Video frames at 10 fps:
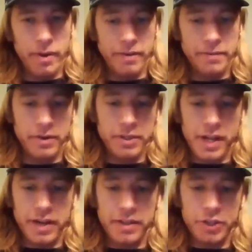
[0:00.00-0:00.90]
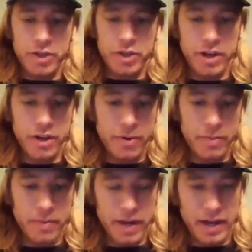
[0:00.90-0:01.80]
When I first got on the
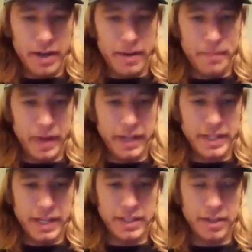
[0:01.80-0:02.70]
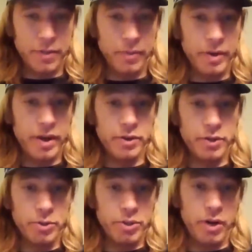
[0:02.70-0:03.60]
Sherco, I tested a 300
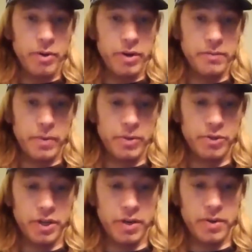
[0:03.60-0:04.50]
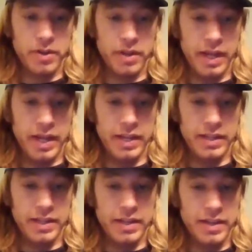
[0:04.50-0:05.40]
two-stroke and four-stroke,
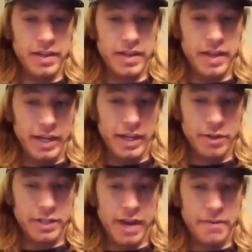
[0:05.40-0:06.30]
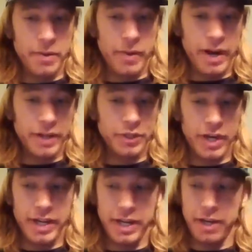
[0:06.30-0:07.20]
and I noticed everywhere I
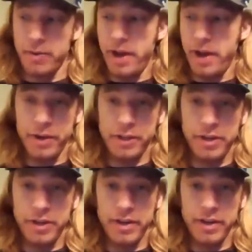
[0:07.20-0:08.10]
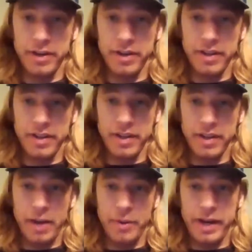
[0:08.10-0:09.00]
tried to hit a rut or a turn,
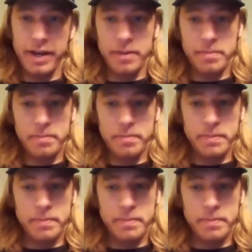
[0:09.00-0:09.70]
I would end up